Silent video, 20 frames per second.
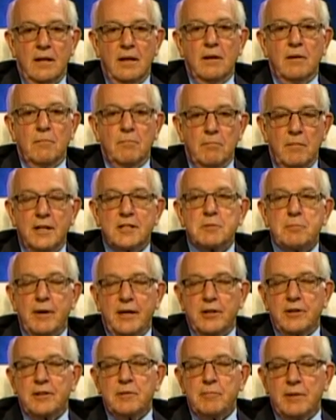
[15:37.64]
Much
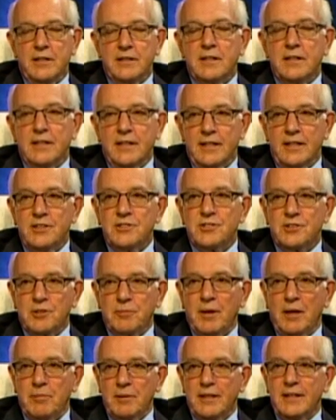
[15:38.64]
better to meet the needs of the
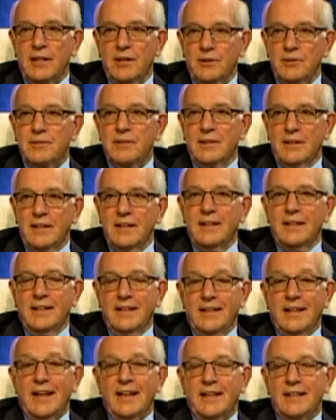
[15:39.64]
public out
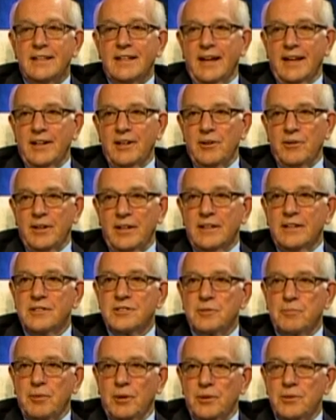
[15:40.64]
in that area as
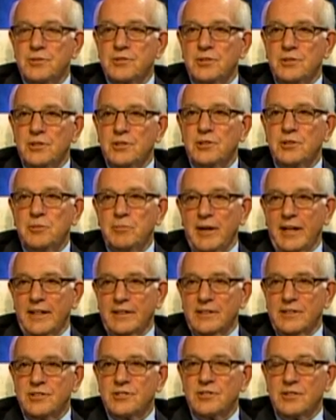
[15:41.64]
opposed to the 2-man
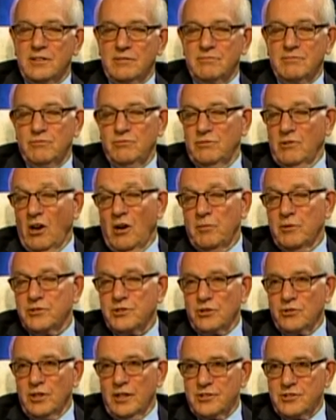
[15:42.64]
that's almost
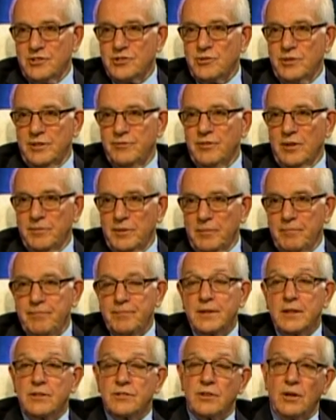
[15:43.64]
across the street from them.
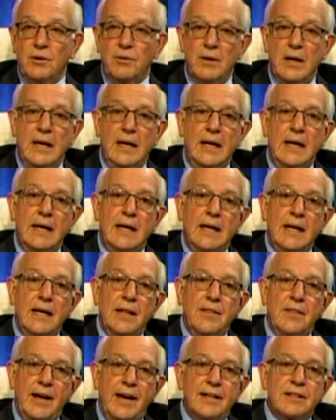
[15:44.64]
So
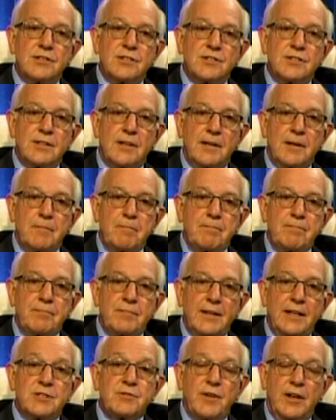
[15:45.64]
that's
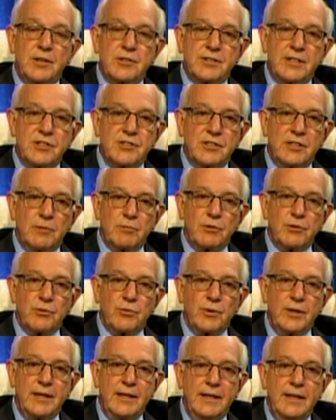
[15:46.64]
fire station number
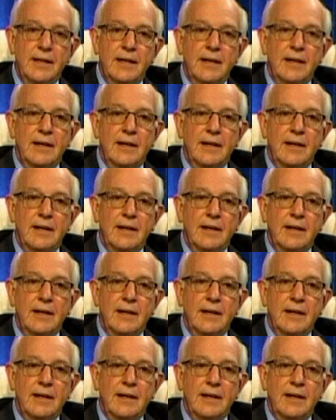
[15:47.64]
3.